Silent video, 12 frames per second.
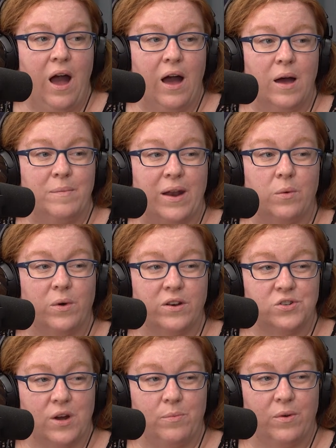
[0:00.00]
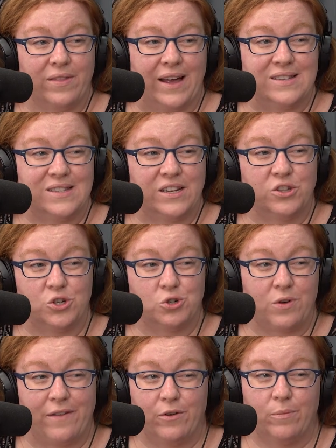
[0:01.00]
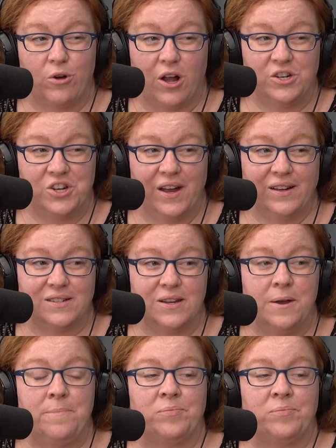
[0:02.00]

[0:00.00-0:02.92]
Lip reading: And I want to drop one last thing. The Trevor Project